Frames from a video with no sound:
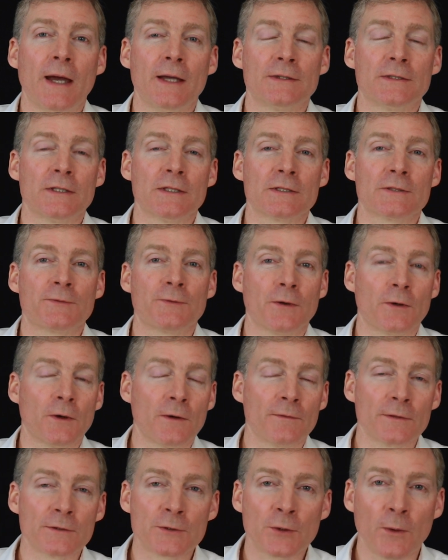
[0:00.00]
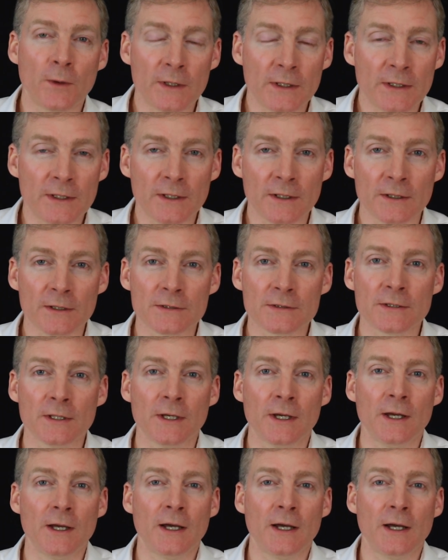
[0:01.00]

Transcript: at this for over 20 years.